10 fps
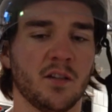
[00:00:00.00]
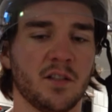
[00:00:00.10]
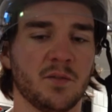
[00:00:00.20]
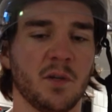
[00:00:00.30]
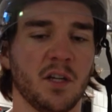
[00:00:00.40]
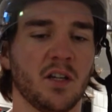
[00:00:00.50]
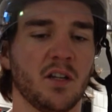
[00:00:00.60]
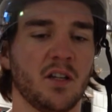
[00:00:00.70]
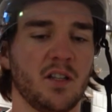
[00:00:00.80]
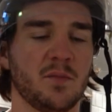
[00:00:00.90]

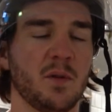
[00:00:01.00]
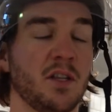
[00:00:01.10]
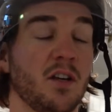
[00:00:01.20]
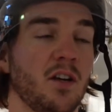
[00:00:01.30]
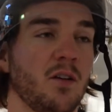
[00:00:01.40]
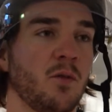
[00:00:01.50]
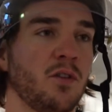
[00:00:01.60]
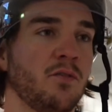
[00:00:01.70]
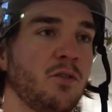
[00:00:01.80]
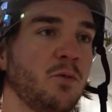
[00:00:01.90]
it's been one
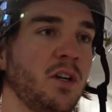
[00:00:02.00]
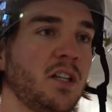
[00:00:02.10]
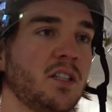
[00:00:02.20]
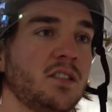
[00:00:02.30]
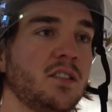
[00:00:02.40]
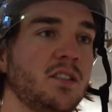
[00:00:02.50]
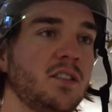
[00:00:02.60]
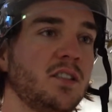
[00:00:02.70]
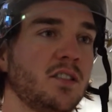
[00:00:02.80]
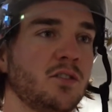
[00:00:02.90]
of our weakness this
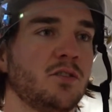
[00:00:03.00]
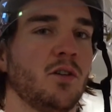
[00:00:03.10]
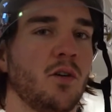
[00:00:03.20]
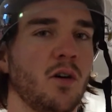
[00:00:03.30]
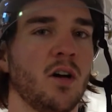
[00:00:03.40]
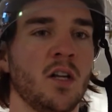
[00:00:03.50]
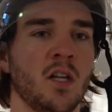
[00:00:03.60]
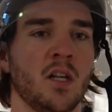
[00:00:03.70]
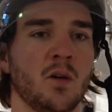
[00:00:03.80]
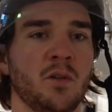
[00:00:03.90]
season, so
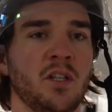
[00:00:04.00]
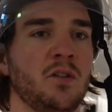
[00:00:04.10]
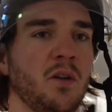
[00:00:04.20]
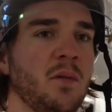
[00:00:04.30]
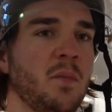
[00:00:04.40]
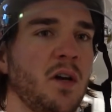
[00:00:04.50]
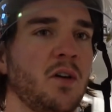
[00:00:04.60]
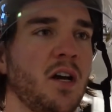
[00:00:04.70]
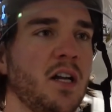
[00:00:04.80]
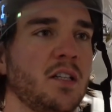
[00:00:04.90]
we need to get
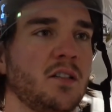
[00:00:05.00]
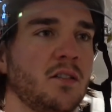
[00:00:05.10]
better at it.